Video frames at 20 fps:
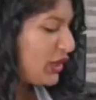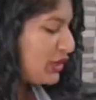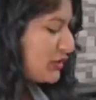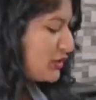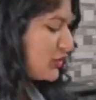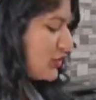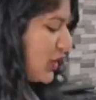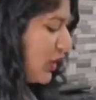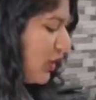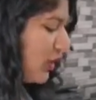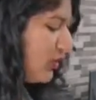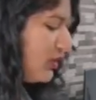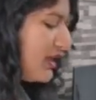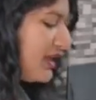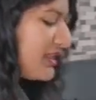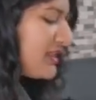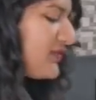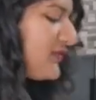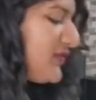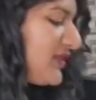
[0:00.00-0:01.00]
So
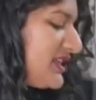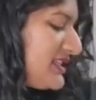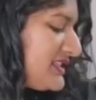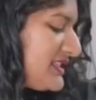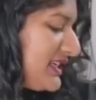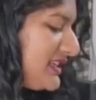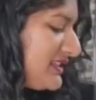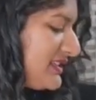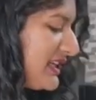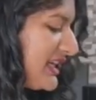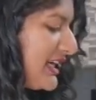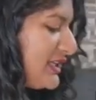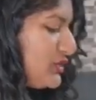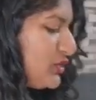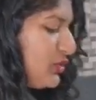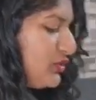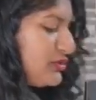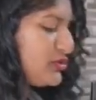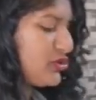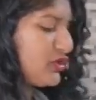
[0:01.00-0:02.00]
the first thing that I
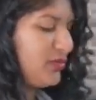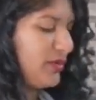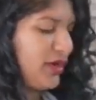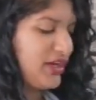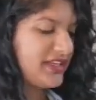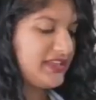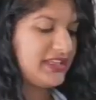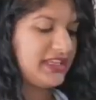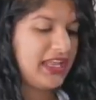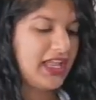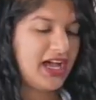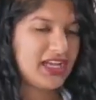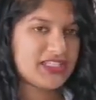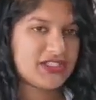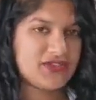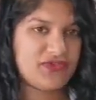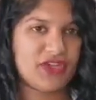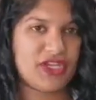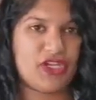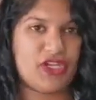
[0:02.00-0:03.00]
told you about in the
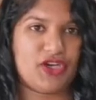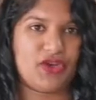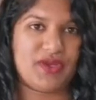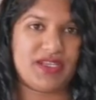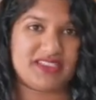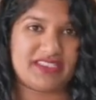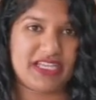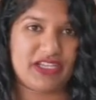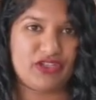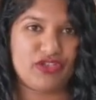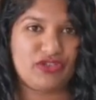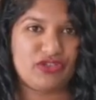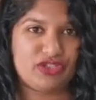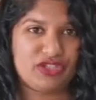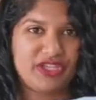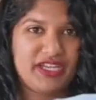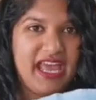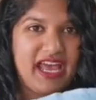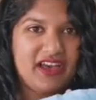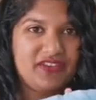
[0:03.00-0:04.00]
last video is that you
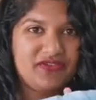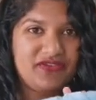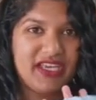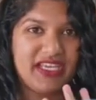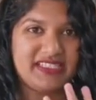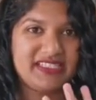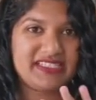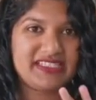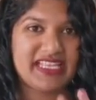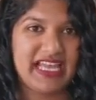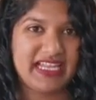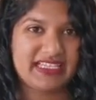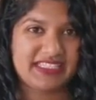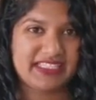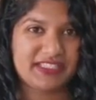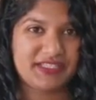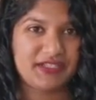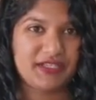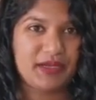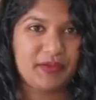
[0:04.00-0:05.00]
should have a
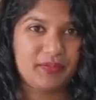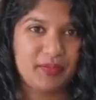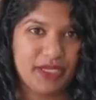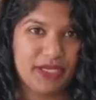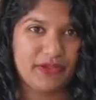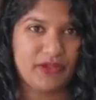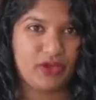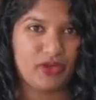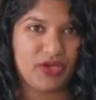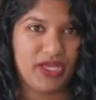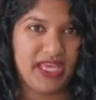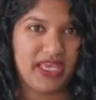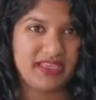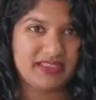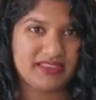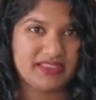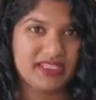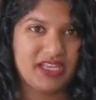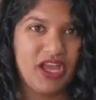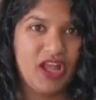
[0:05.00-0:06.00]
satin
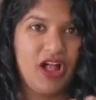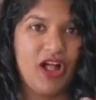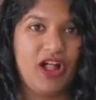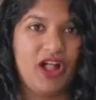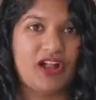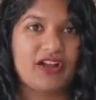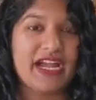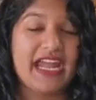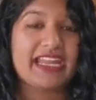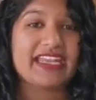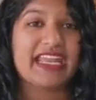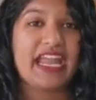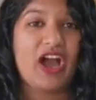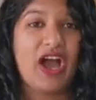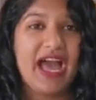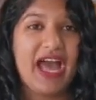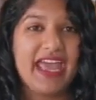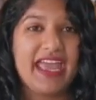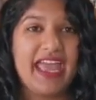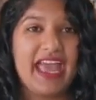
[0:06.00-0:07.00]
pillowcase. Alright, now
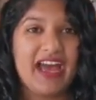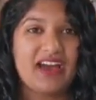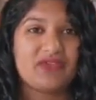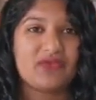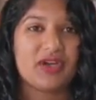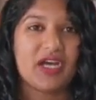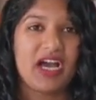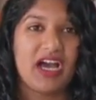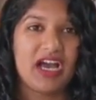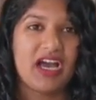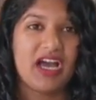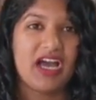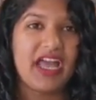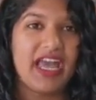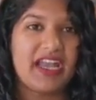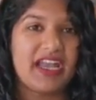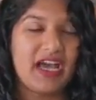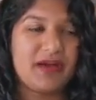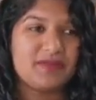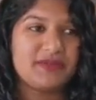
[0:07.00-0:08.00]
I have
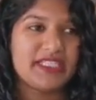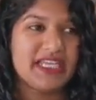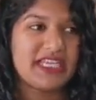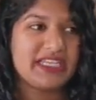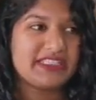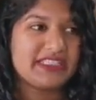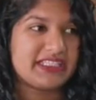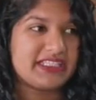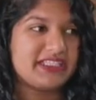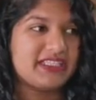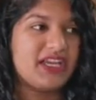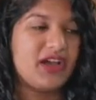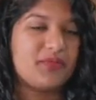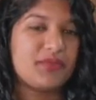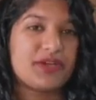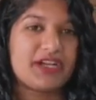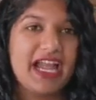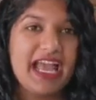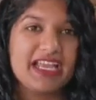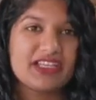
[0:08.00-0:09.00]
an updated
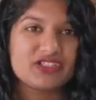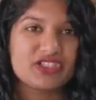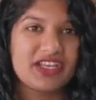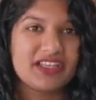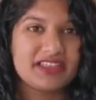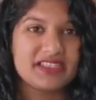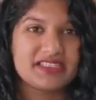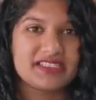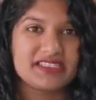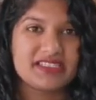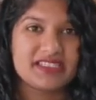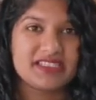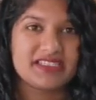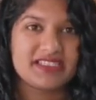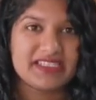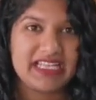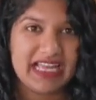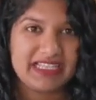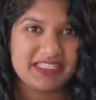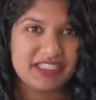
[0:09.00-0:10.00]
price on this
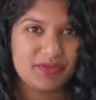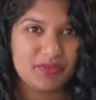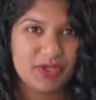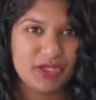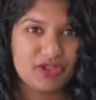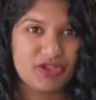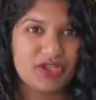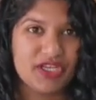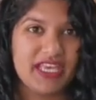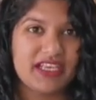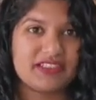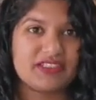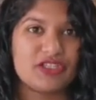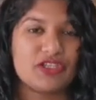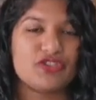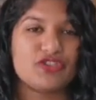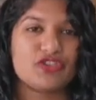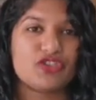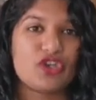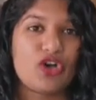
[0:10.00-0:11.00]
satin pillowcase,
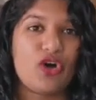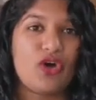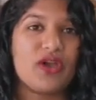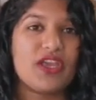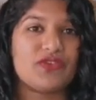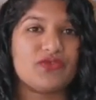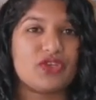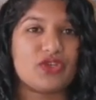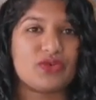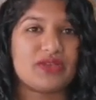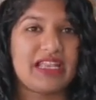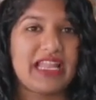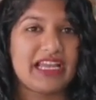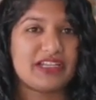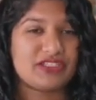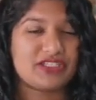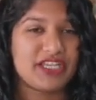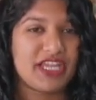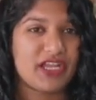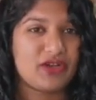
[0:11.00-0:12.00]
so if you would
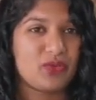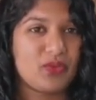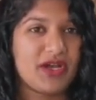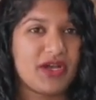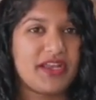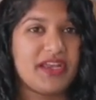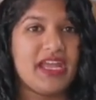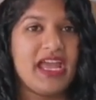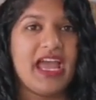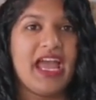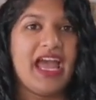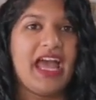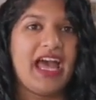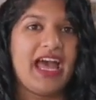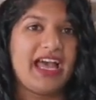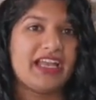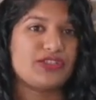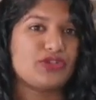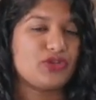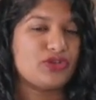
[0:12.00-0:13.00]
like to get one,
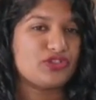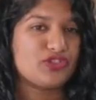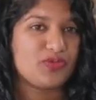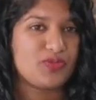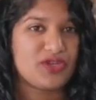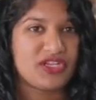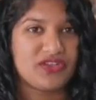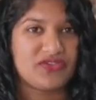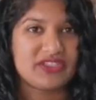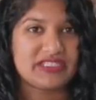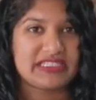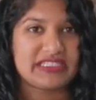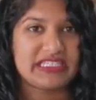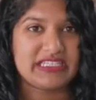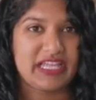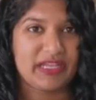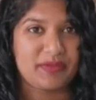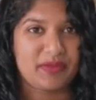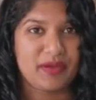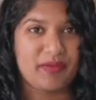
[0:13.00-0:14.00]
I told you previously
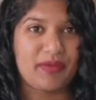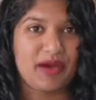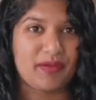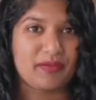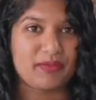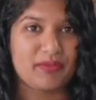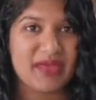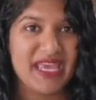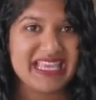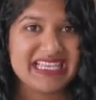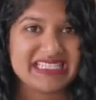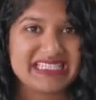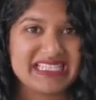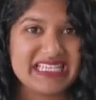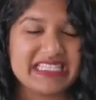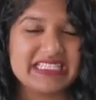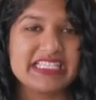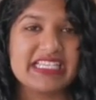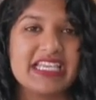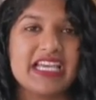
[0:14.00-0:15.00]
that my mom makes
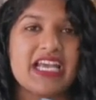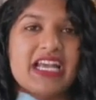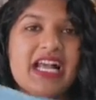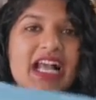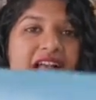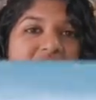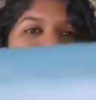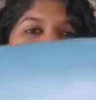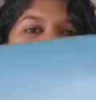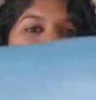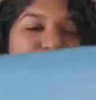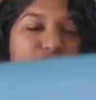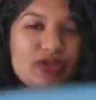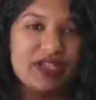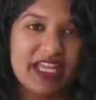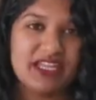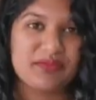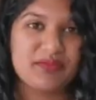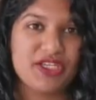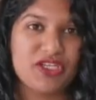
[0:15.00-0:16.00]
it, so
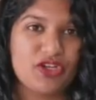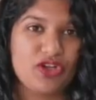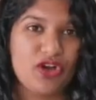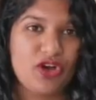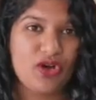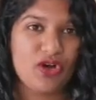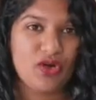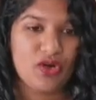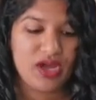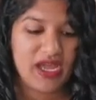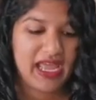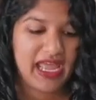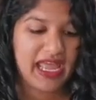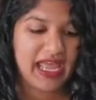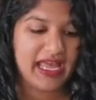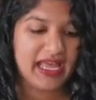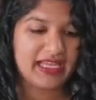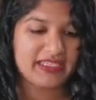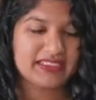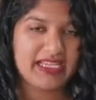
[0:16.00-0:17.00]
let me know
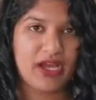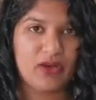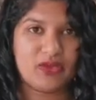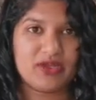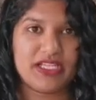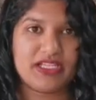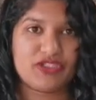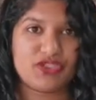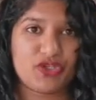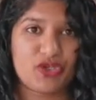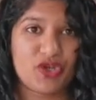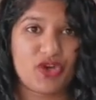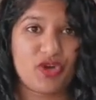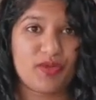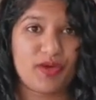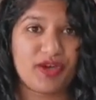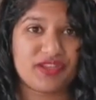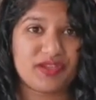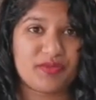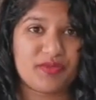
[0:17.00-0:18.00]
and I will let you know
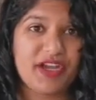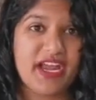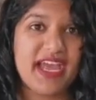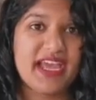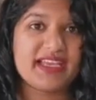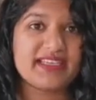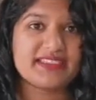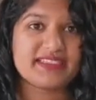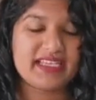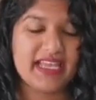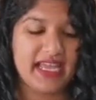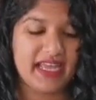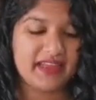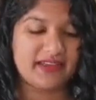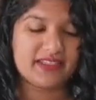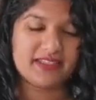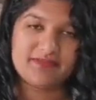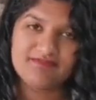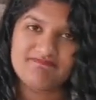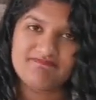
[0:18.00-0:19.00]
about the price
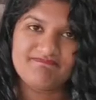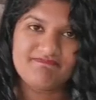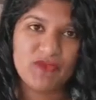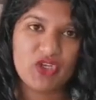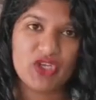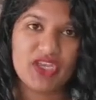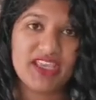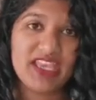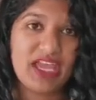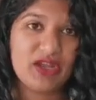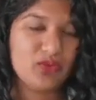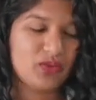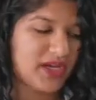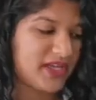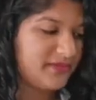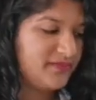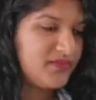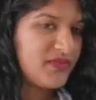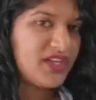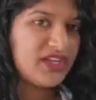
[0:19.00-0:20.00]
and you can get
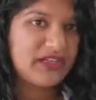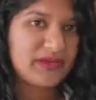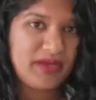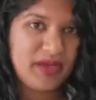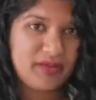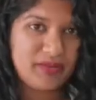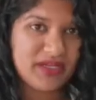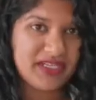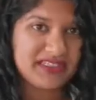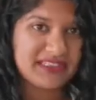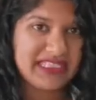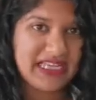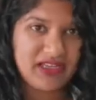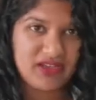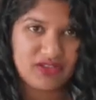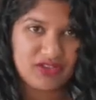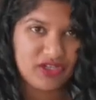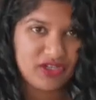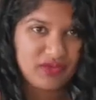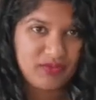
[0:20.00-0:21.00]
one. Remember, it's
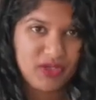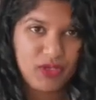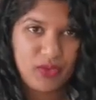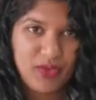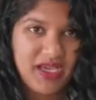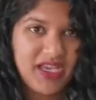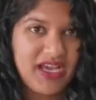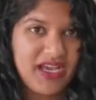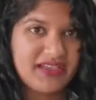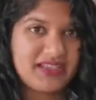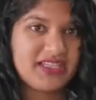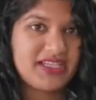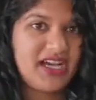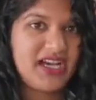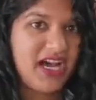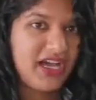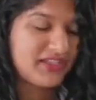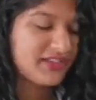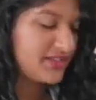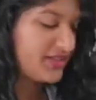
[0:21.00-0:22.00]
like going to be way under
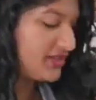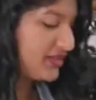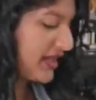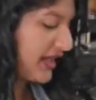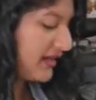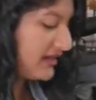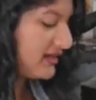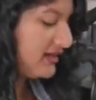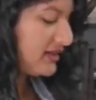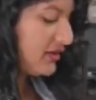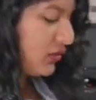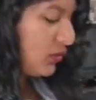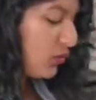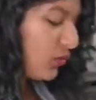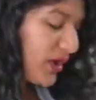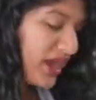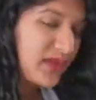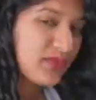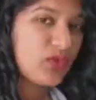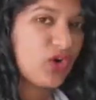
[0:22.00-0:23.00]
100 rand,
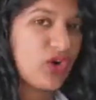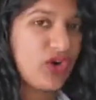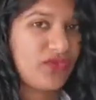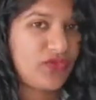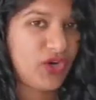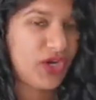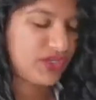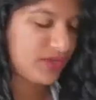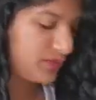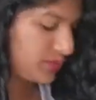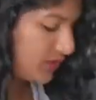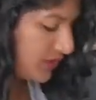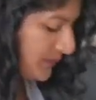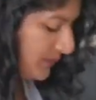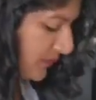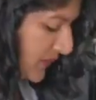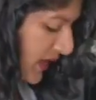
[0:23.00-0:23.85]
way more affordable.